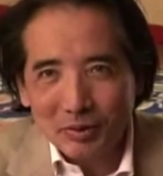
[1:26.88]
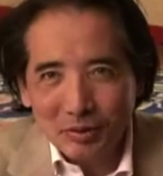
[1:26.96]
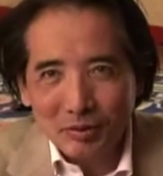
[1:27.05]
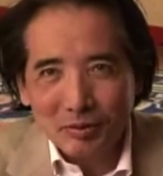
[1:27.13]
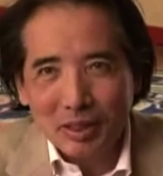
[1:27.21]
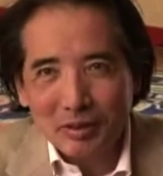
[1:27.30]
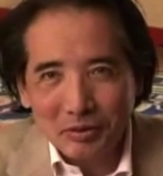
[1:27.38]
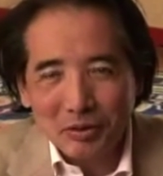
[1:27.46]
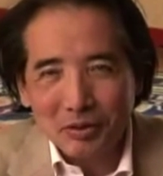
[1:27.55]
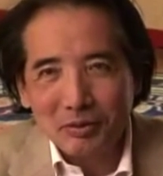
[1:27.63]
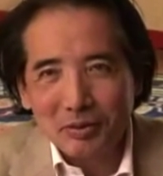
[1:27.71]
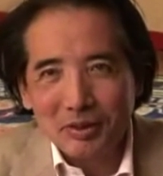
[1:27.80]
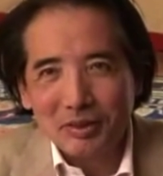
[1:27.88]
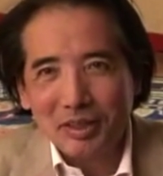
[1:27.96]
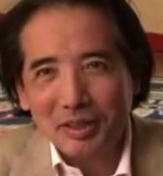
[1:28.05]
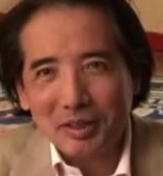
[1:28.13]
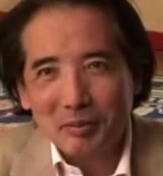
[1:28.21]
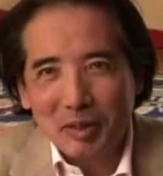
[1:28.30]
so that sort of
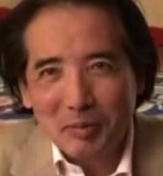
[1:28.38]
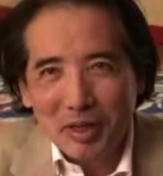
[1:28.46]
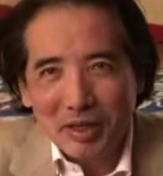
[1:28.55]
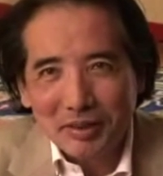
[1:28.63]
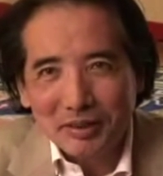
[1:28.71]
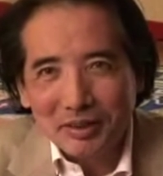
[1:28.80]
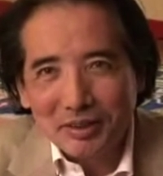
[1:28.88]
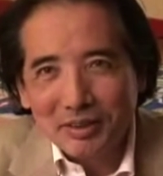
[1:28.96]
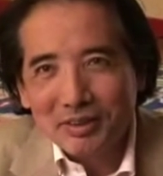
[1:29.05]
stuck in my mind.